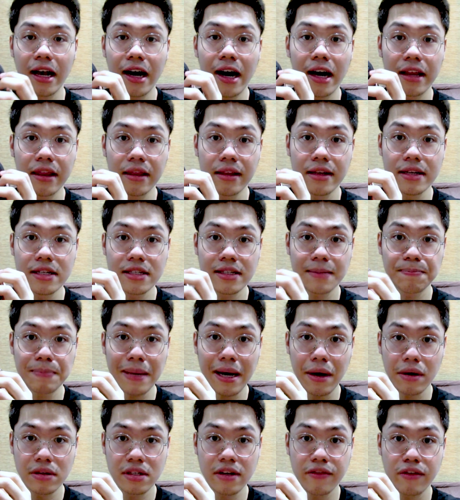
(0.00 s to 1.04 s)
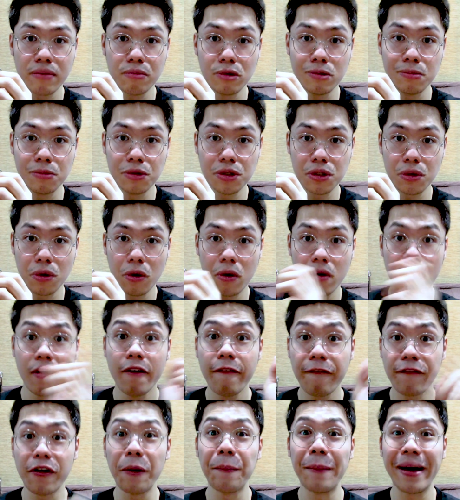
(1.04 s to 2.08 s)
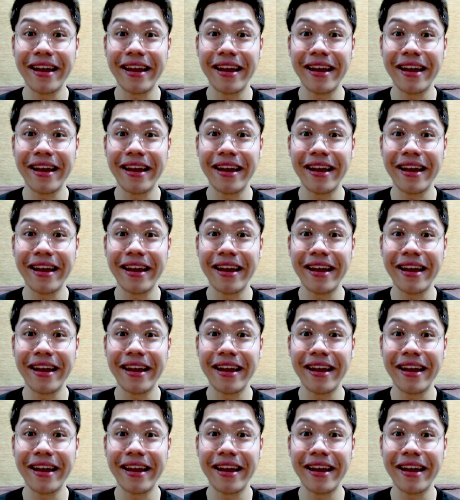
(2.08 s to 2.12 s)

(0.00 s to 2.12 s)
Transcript: got this pouch from Mumuso from